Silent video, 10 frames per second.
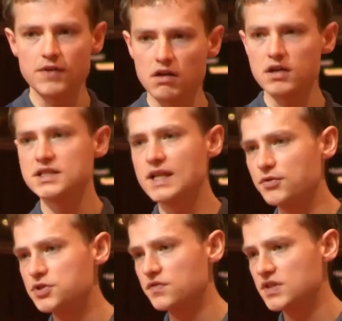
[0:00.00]
at various
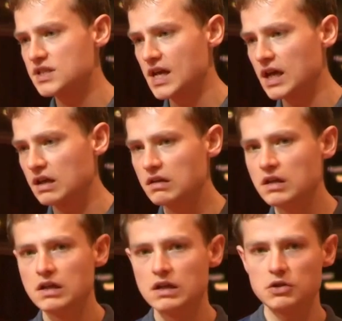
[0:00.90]
levels of the stack.
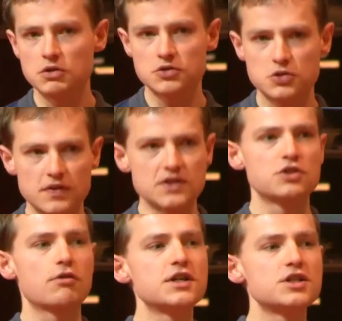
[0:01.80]
Your sort of
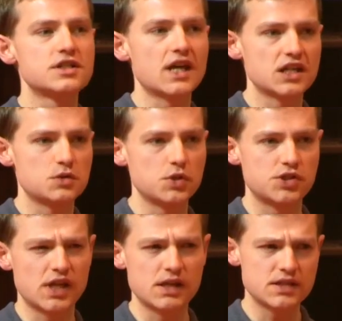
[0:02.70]
integration tests, which
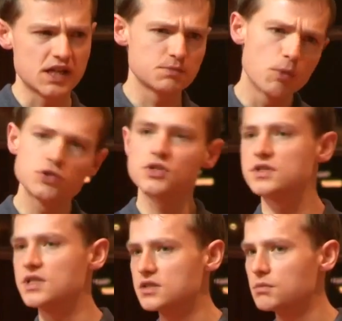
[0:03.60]
say test most of the
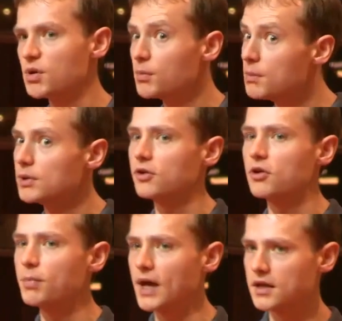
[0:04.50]
system, but maybe not
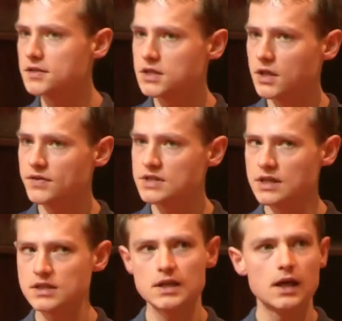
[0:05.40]
your backend
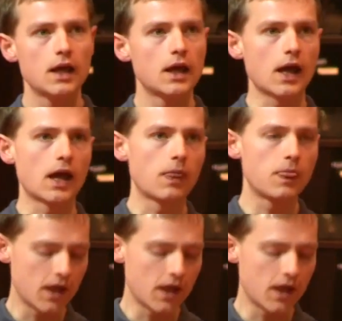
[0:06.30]
services, and